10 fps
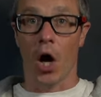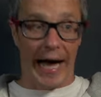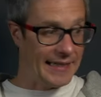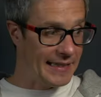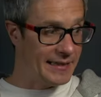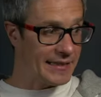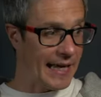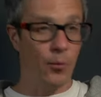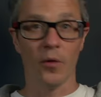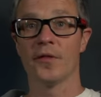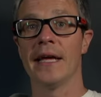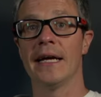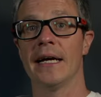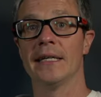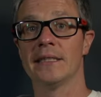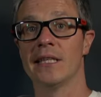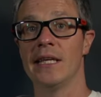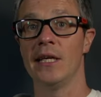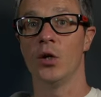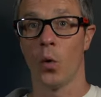I didn't say one thing is
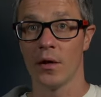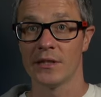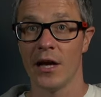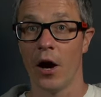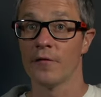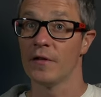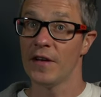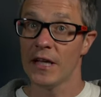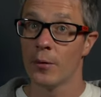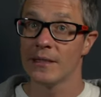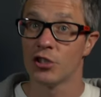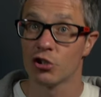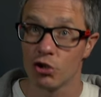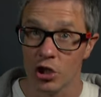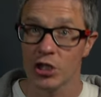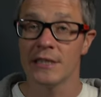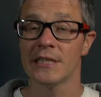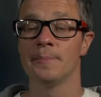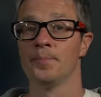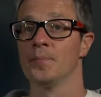the quality of the video
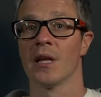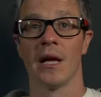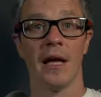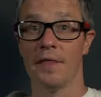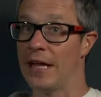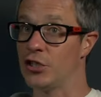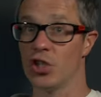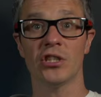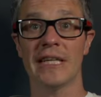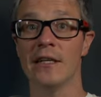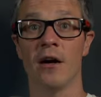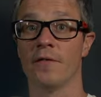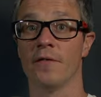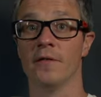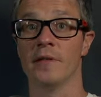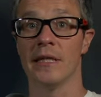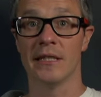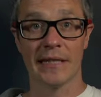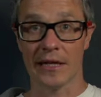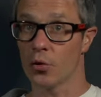instructions. They're just enough.
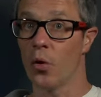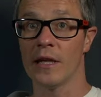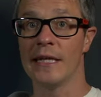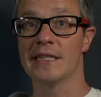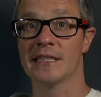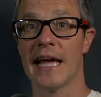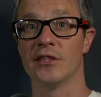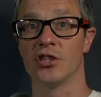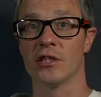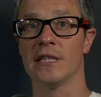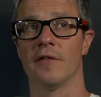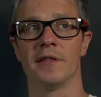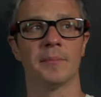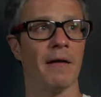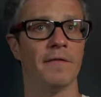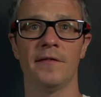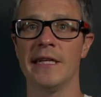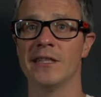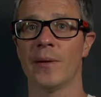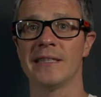That's all I need to say, just enough. It's about
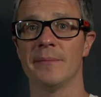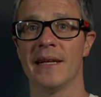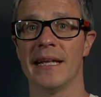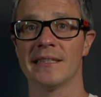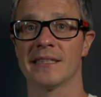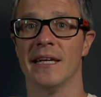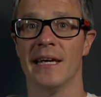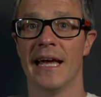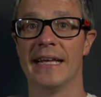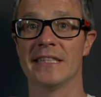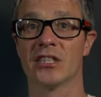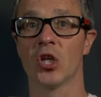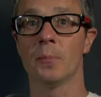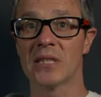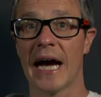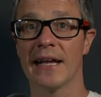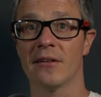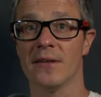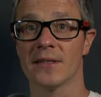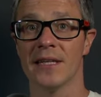15, 20 minutes. It is
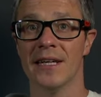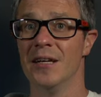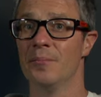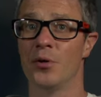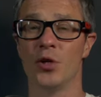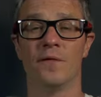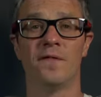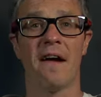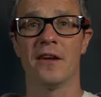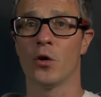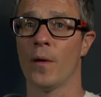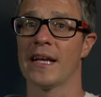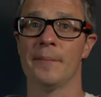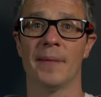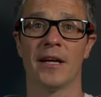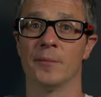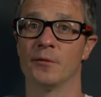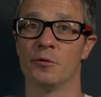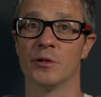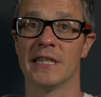subtitled, but you very quickly pick up the
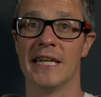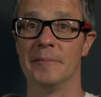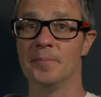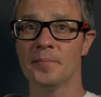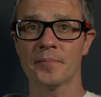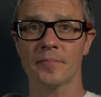routine.